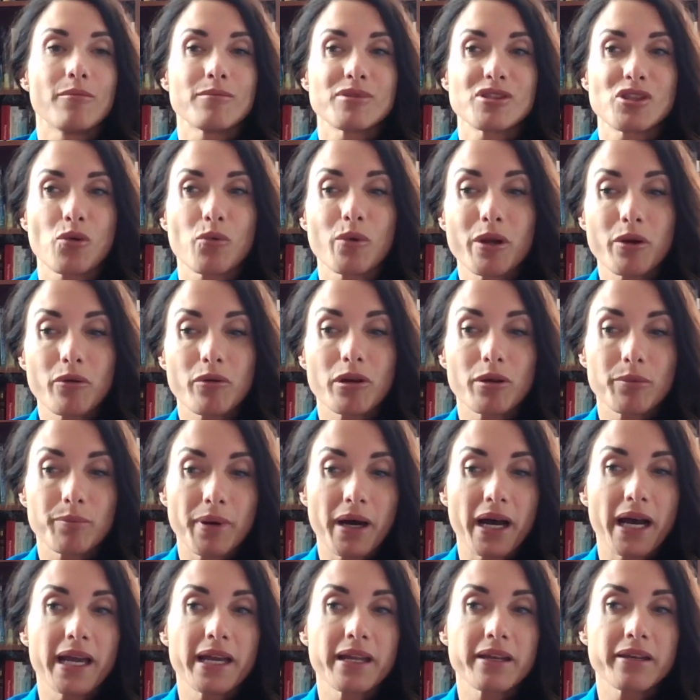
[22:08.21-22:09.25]
So we were a
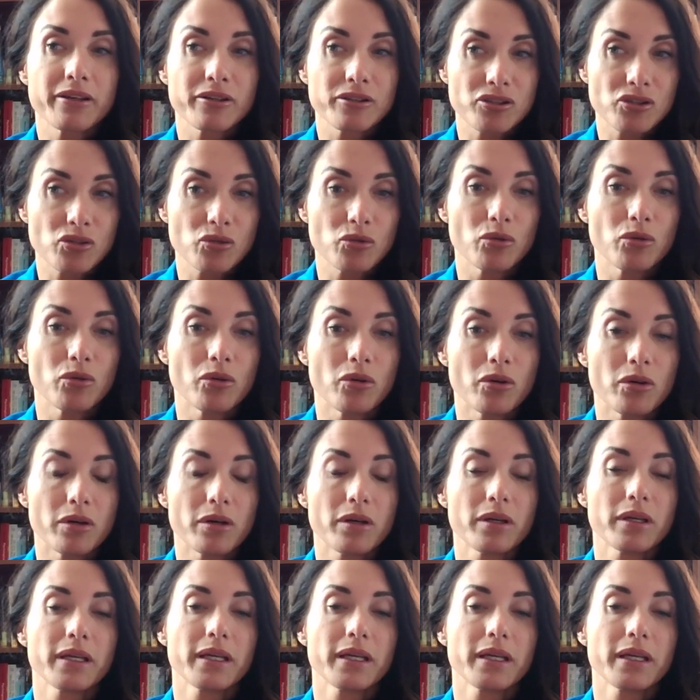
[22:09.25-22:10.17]
pioneer school